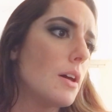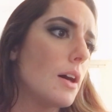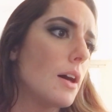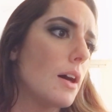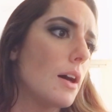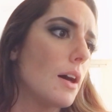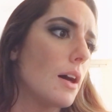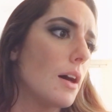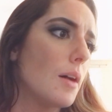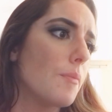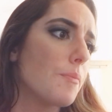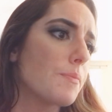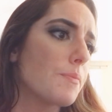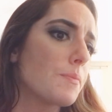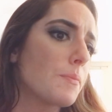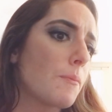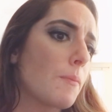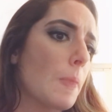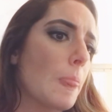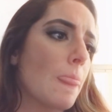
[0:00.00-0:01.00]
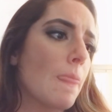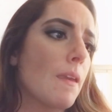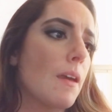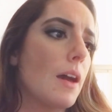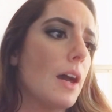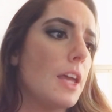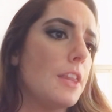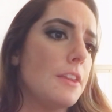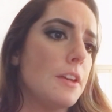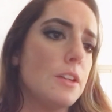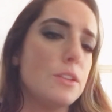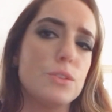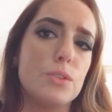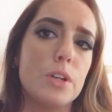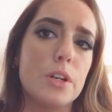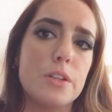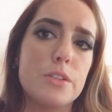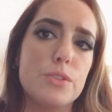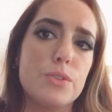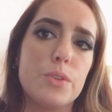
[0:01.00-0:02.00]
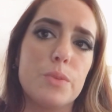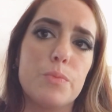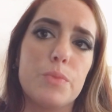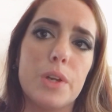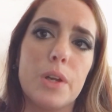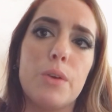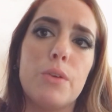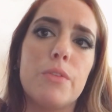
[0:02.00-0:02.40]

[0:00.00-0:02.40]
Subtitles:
Um, I think dogs you can bring